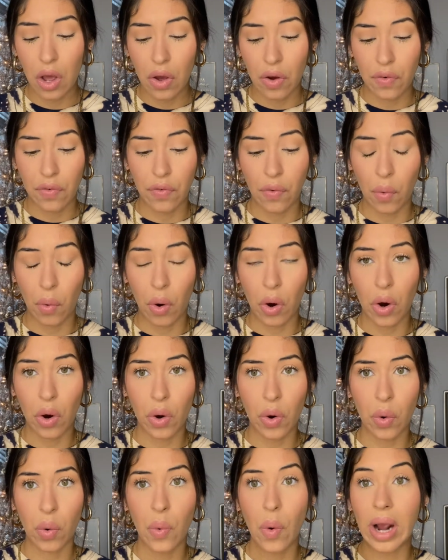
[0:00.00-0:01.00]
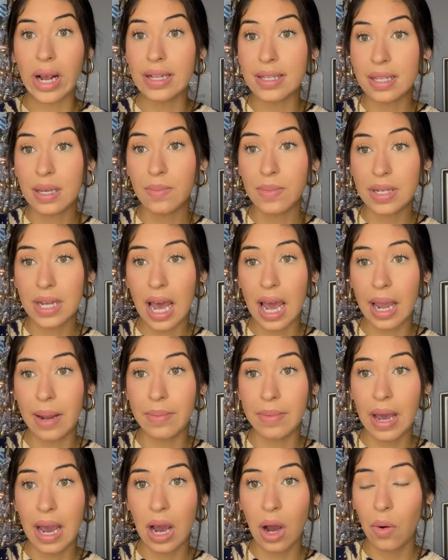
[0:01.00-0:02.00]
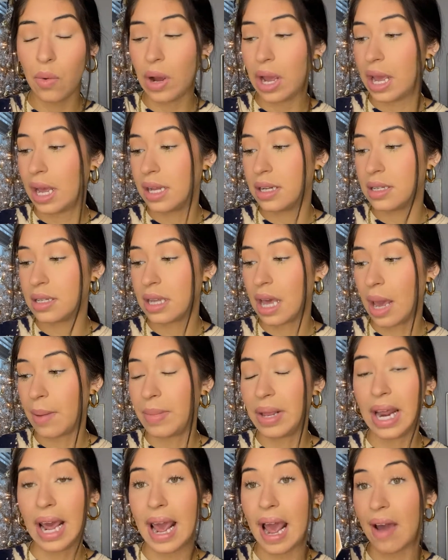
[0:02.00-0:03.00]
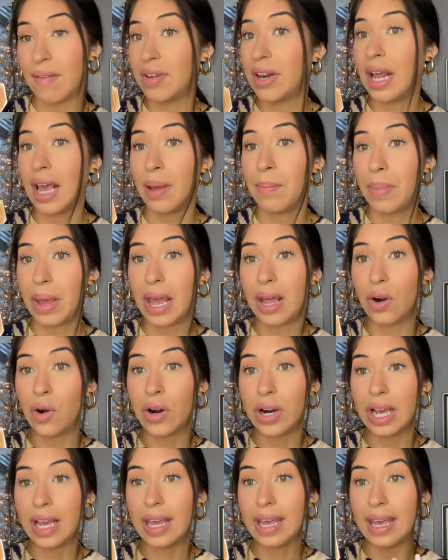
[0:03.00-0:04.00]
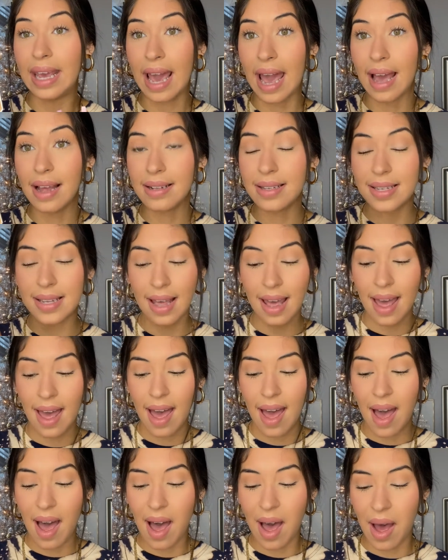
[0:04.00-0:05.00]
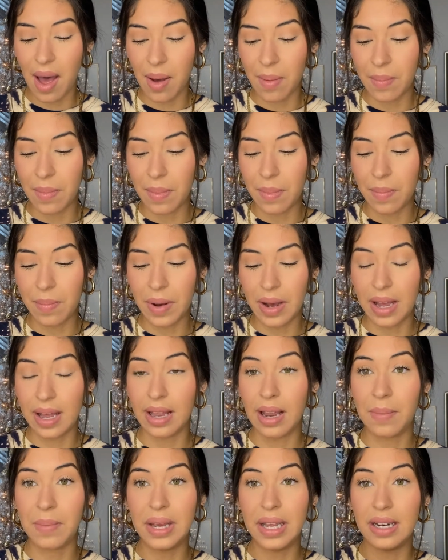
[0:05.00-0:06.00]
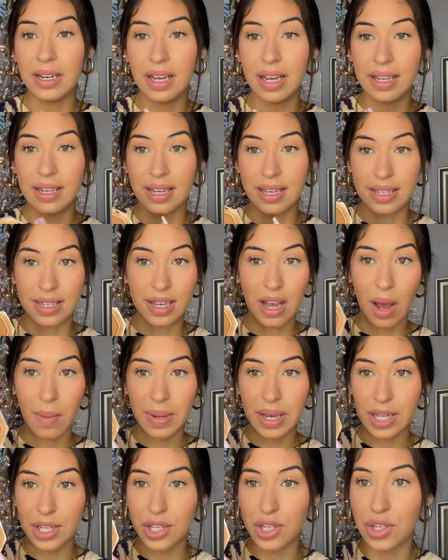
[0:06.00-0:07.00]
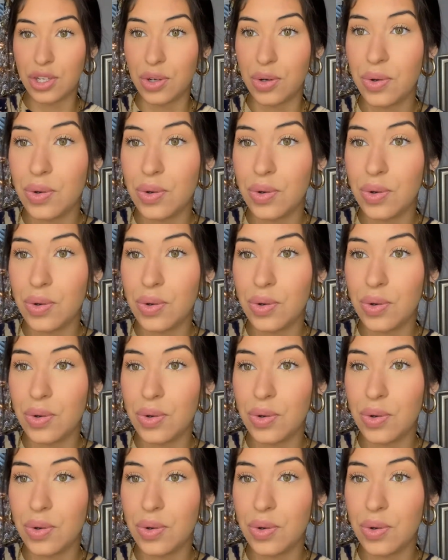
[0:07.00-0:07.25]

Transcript: for quite some time now, and I mean, I haven't hit pan on it yet, but I mean, it's coming soon.